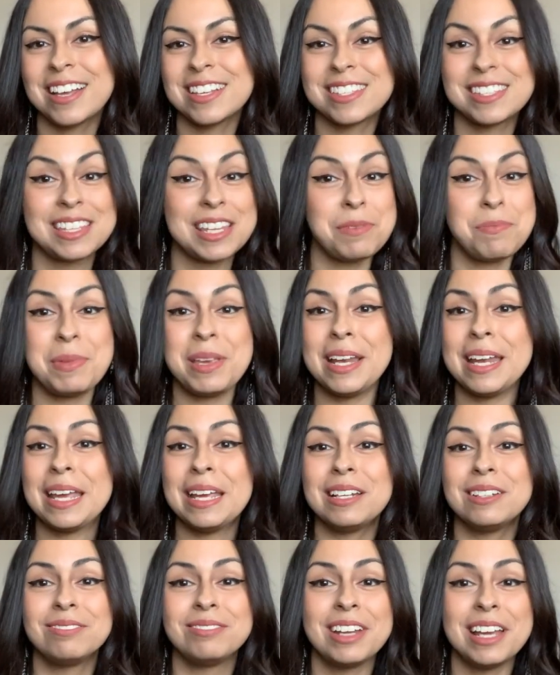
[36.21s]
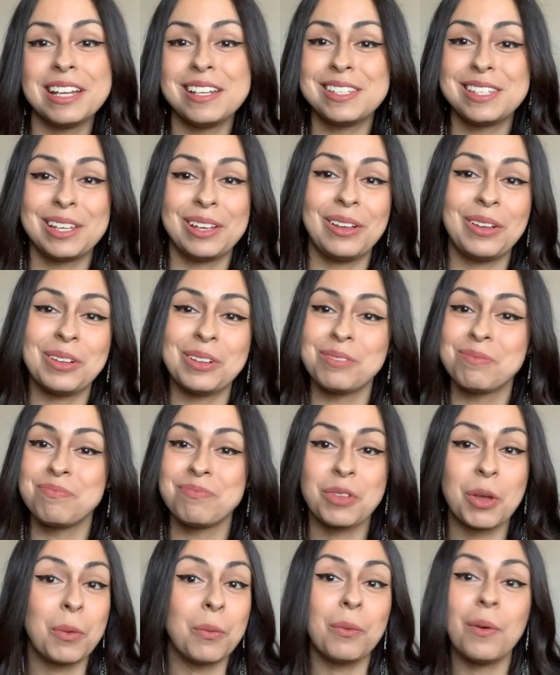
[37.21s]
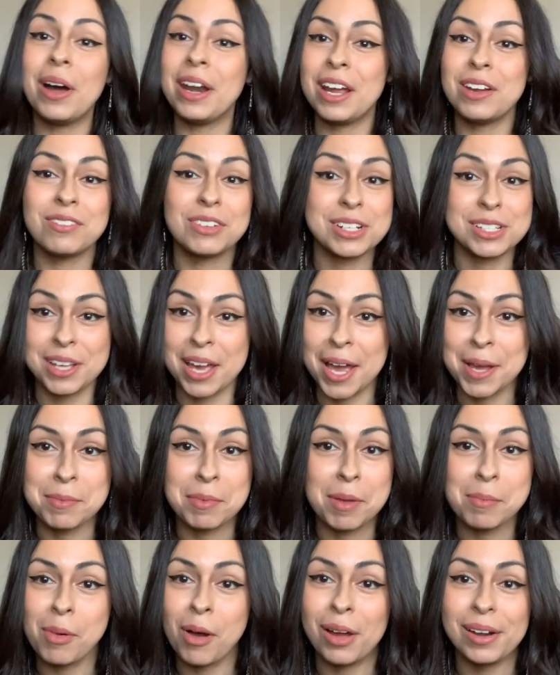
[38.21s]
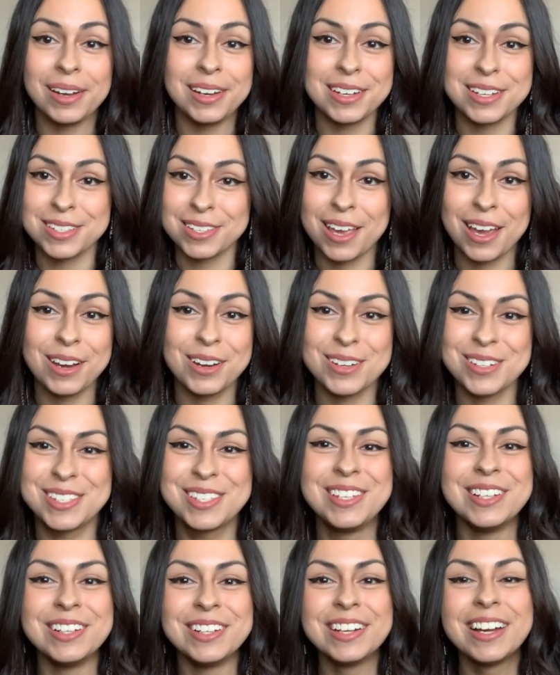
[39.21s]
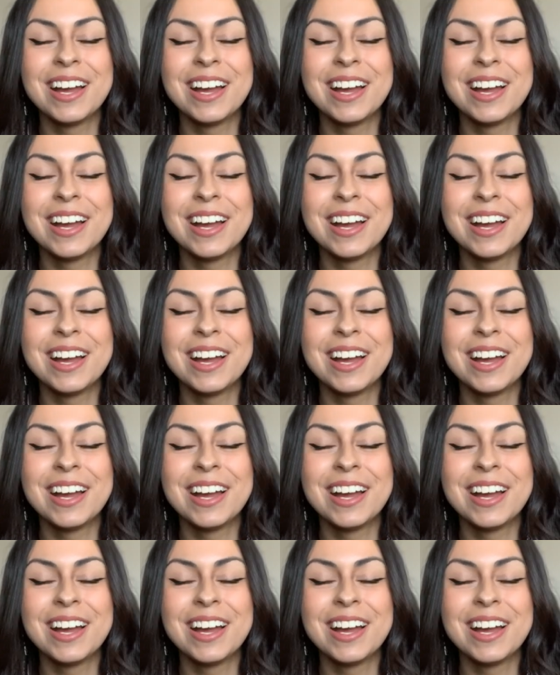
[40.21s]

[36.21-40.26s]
sleeping in until whatever time my body desires.